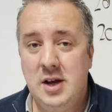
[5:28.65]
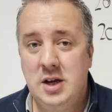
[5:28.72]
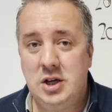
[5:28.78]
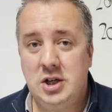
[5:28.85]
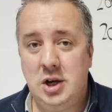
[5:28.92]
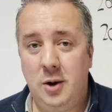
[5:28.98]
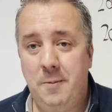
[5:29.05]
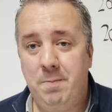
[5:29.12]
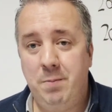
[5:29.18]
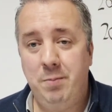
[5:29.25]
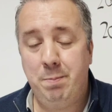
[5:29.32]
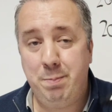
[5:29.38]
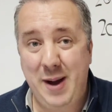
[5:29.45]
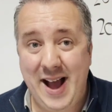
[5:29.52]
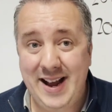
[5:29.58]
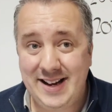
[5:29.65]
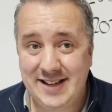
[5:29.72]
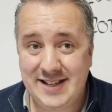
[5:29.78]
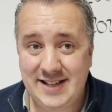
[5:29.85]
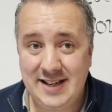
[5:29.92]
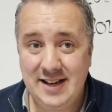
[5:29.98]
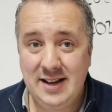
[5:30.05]
So
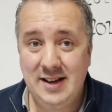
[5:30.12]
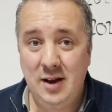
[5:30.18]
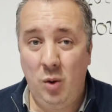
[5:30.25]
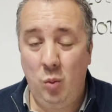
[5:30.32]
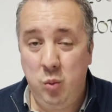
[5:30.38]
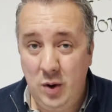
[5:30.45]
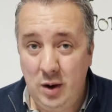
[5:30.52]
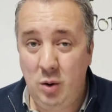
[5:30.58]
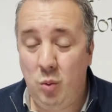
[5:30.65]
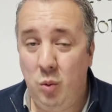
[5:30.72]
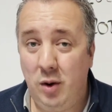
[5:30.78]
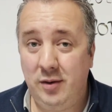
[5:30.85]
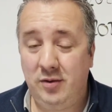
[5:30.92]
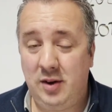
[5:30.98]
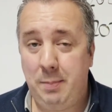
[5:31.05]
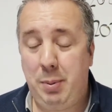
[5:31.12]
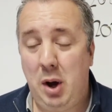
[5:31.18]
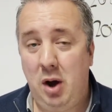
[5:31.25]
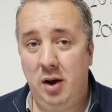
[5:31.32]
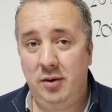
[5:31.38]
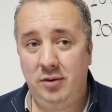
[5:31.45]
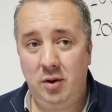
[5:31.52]
banks will want to
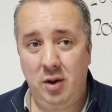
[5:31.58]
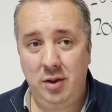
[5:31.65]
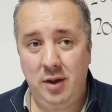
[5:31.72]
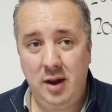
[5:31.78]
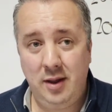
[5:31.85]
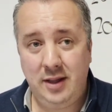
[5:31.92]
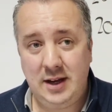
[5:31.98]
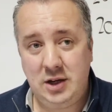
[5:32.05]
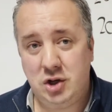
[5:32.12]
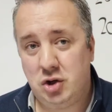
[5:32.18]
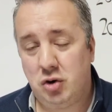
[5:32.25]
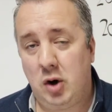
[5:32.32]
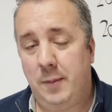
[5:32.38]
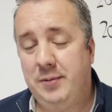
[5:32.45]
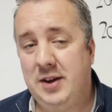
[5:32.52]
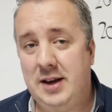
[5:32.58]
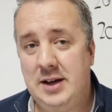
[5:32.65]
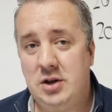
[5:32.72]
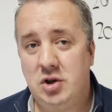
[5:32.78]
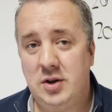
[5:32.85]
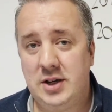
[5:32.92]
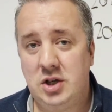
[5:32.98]
pass on these drops in
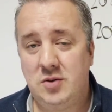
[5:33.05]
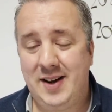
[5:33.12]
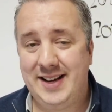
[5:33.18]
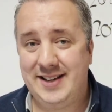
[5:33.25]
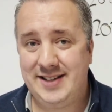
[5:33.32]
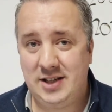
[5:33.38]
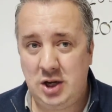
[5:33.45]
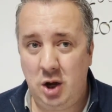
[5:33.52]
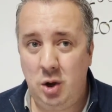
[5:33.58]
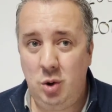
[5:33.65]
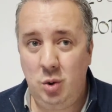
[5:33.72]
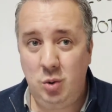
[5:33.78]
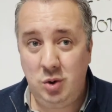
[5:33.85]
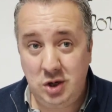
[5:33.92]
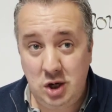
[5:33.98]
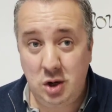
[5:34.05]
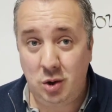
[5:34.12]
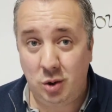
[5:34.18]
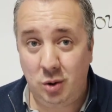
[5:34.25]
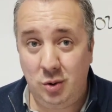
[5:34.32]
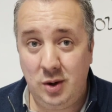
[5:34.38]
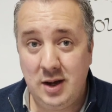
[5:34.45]
interest rates to
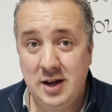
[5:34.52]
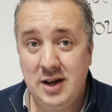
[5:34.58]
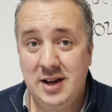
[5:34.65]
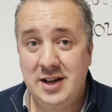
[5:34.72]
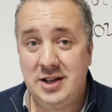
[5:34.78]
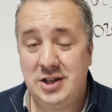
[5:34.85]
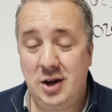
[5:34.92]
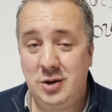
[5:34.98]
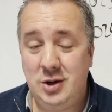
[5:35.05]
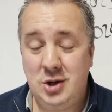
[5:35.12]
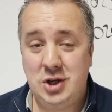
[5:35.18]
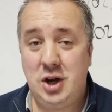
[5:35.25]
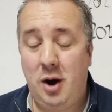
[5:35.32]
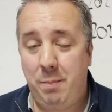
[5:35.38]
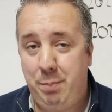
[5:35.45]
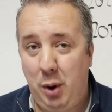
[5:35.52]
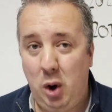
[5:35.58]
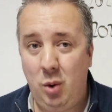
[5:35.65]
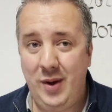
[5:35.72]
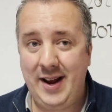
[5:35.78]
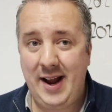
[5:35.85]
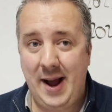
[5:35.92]
you so you start
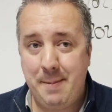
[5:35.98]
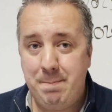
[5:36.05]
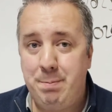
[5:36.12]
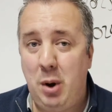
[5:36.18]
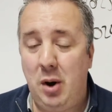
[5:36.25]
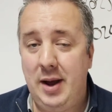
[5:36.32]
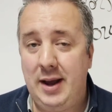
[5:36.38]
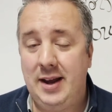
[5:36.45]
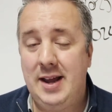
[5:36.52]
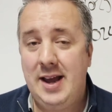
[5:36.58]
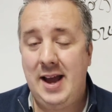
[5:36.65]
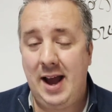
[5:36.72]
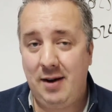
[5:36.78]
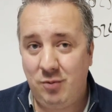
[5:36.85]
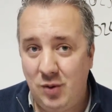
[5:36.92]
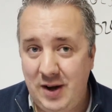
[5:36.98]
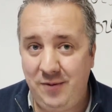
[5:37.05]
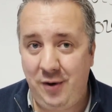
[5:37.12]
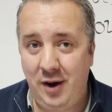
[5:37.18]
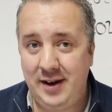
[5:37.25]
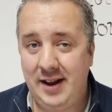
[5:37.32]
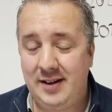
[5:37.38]
borrowing and buying and
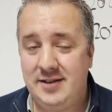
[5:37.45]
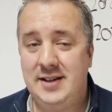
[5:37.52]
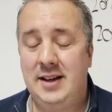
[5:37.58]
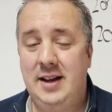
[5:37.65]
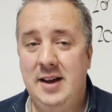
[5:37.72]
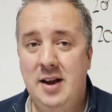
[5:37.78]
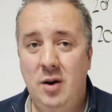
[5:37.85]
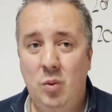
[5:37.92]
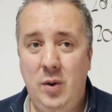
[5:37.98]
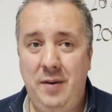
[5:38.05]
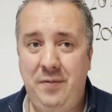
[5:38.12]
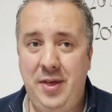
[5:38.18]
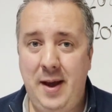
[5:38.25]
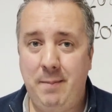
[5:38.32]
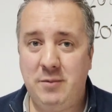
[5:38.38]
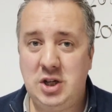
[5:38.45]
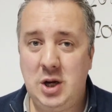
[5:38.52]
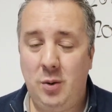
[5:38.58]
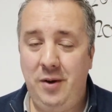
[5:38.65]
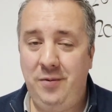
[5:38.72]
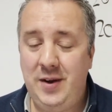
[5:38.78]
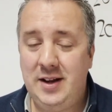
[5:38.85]
refinancing with them.
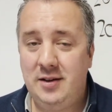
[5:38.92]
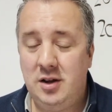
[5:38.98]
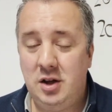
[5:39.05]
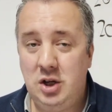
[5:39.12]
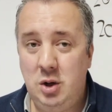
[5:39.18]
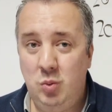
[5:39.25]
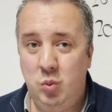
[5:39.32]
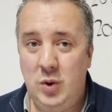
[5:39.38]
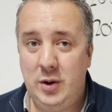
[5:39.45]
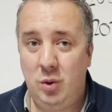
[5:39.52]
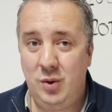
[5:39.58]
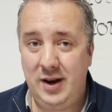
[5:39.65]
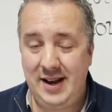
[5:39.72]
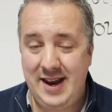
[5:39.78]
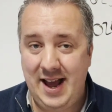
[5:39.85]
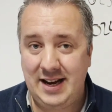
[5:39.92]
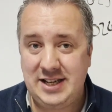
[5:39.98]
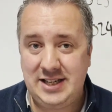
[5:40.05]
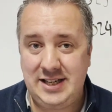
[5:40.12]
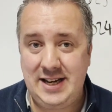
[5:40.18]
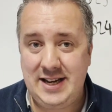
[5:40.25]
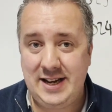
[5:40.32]
So I think that you will
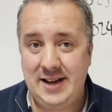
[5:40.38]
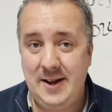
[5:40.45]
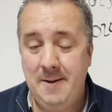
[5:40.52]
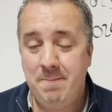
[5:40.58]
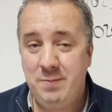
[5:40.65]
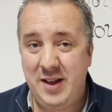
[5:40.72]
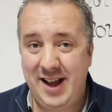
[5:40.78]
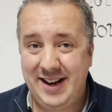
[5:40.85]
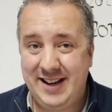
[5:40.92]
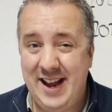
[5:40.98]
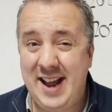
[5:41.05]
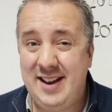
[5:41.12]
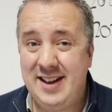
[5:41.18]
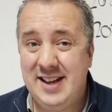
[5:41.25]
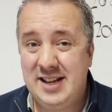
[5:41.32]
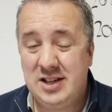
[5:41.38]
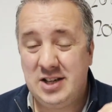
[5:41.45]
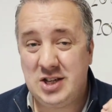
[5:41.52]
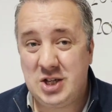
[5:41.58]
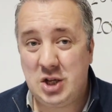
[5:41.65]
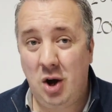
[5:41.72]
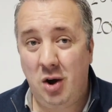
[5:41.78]
next year, again,
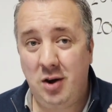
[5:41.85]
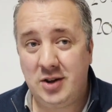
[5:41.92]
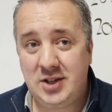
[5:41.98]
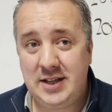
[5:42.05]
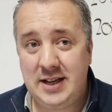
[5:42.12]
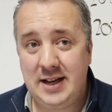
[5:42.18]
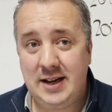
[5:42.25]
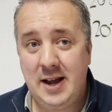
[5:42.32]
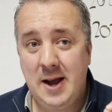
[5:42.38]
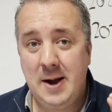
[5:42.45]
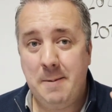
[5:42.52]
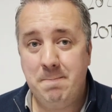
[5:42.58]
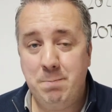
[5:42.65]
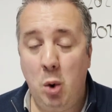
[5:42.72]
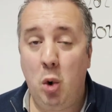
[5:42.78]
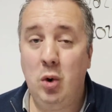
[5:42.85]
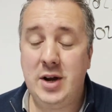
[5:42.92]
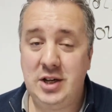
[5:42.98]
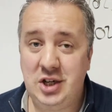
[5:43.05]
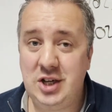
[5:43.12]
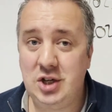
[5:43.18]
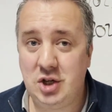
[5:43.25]
start seeing
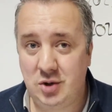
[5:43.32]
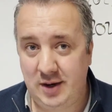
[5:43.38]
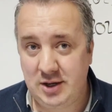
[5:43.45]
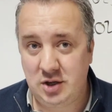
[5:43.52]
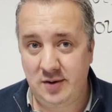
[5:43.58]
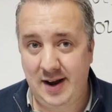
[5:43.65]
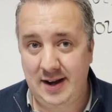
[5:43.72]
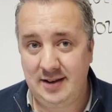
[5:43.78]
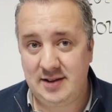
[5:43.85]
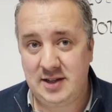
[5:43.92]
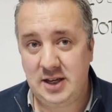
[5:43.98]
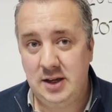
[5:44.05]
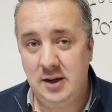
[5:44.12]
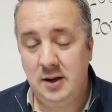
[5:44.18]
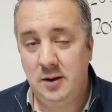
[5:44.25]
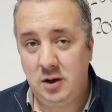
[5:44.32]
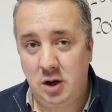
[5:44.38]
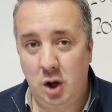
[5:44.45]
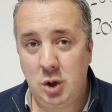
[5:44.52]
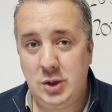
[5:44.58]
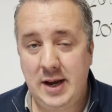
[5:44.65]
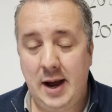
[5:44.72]
mortgage interest rates
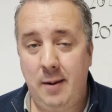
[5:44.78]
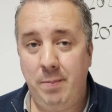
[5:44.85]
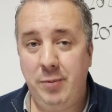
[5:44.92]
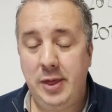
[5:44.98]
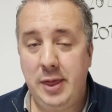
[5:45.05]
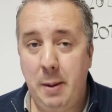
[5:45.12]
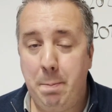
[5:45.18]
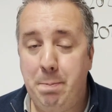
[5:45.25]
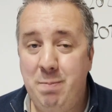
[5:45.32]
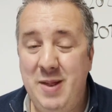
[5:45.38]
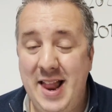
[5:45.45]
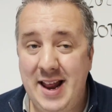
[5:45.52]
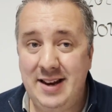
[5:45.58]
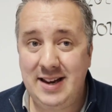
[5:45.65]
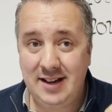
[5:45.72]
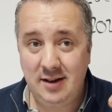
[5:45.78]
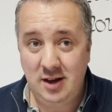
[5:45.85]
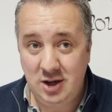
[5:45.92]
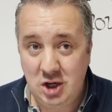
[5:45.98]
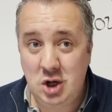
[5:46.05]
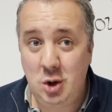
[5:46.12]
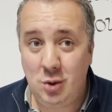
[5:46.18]
go down. The lending that
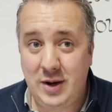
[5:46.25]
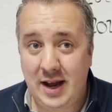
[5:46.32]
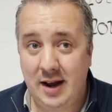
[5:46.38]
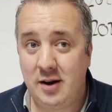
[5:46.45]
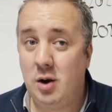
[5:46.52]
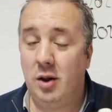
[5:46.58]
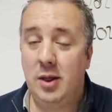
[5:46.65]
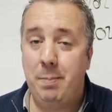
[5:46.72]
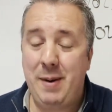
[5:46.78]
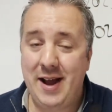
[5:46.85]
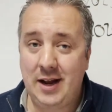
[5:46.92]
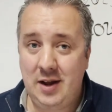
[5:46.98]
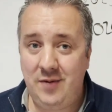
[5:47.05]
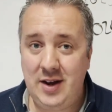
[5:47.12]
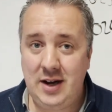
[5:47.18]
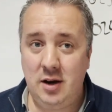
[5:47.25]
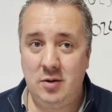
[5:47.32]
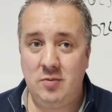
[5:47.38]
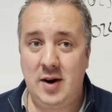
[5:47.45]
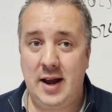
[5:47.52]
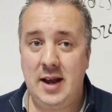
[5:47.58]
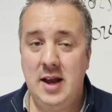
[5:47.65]
you get, not the Bank of
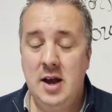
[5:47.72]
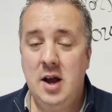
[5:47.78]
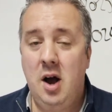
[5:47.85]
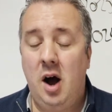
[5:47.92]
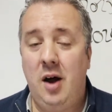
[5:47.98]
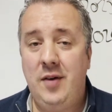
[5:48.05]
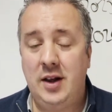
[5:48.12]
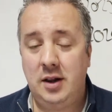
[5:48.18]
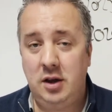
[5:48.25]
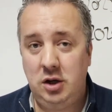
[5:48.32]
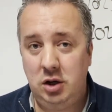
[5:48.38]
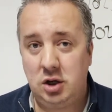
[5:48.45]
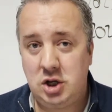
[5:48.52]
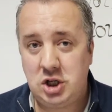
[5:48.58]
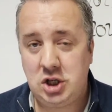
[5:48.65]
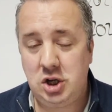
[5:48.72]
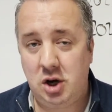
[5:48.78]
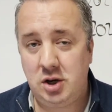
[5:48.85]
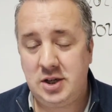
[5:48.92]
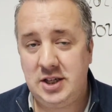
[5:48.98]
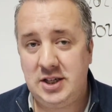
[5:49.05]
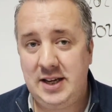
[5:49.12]
England rate, I think that you'll
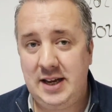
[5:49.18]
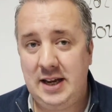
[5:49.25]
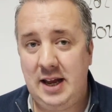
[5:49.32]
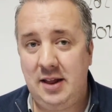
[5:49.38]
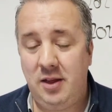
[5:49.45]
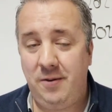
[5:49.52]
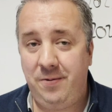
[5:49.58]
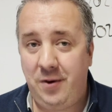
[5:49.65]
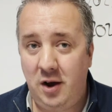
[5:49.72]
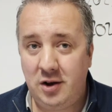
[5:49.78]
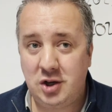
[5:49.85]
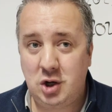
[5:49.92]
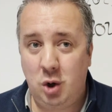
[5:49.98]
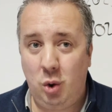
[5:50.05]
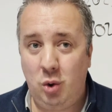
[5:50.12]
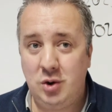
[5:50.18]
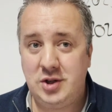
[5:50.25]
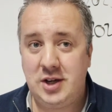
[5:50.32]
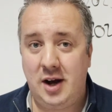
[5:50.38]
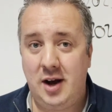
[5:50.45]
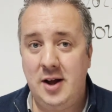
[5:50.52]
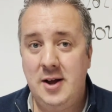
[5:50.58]
start to see in the first
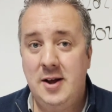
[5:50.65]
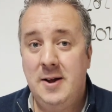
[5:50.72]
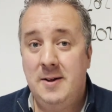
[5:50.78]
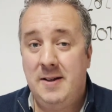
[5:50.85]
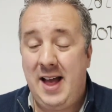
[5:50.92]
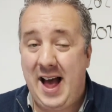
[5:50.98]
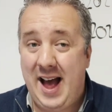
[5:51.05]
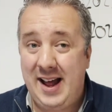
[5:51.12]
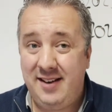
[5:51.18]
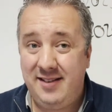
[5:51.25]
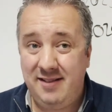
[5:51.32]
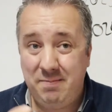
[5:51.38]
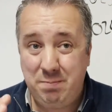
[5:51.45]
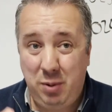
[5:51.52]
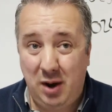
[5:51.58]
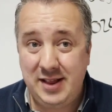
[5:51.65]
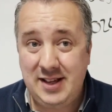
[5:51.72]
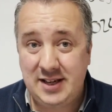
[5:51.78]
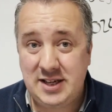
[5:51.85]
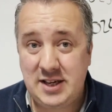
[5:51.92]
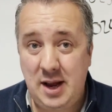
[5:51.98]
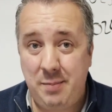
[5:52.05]
quarter and by the
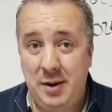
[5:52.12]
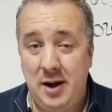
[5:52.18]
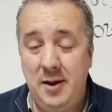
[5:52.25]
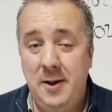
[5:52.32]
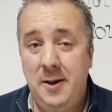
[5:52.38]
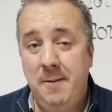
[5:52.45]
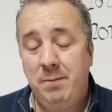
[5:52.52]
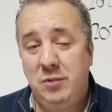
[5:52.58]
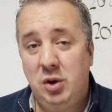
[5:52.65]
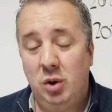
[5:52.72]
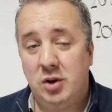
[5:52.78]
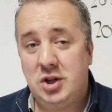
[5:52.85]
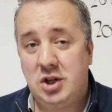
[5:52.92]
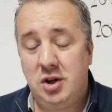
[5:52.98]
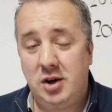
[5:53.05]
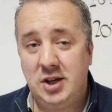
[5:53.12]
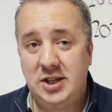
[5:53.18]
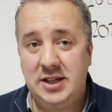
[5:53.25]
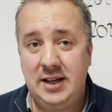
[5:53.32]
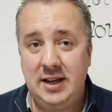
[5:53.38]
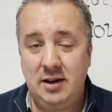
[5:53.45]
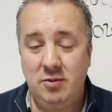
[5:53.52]
summer, you'll start
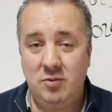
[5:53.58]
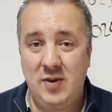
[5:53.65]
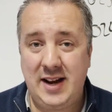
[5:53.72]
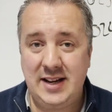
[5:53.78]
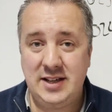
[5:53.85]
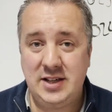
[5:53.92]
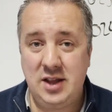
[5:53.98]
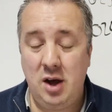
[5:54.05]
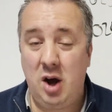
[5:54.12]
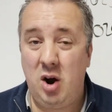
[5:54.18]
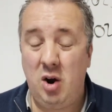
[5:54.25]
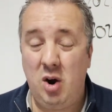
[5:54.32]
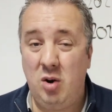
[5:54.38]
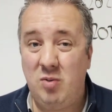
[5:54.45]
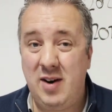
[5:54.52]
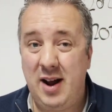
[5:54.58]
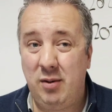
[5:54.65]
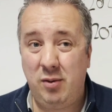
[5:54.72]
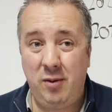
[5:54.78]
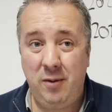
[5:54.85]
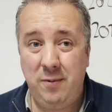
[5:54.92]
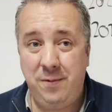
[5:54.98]
seeing rates that are
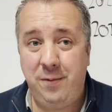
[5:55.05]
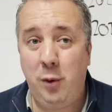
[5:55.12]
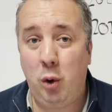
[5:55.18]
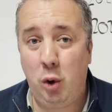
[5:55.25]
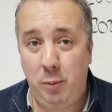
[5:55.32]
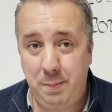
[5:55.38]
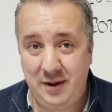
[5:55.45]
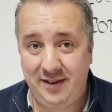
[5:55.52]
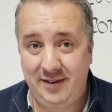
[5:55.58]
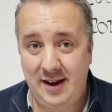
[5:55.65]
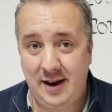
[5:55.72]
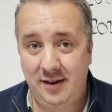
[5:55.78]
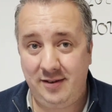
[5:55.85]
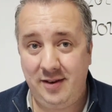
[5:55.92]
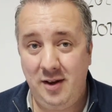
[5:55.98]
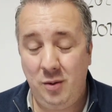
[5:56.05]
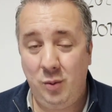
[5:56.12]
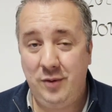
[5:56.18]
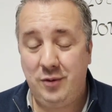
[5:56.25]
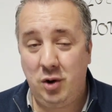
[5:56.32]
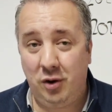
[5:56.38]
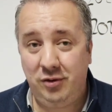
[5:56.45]
around 4%.
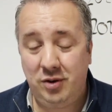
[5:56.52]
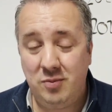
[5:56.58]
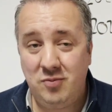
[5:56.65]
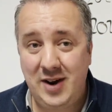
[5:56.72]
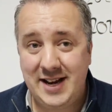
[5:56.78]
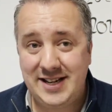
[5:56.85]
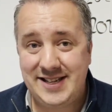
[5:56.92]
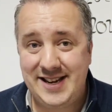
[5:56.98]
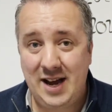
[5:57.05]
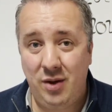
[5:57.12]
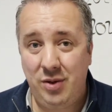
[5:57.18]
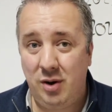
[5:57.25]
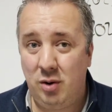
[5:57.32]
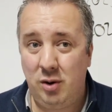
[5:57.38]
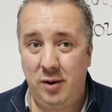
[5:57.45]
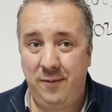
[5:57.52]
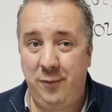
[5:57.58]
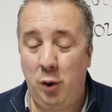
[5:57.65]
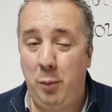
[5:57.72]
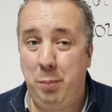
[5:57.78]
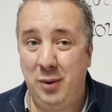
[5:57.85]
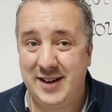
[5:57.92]
We've got some rates now that are at
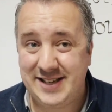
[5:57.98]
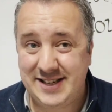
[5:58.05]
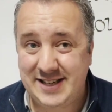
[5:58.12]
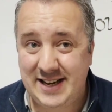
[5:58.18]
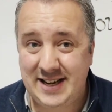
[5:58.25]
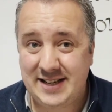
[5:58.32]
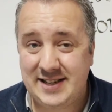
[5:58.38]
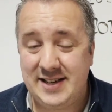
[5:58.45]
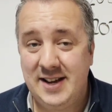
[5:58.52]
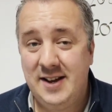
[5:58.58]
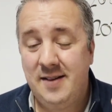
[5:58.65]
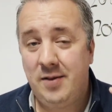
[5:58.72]
4.6.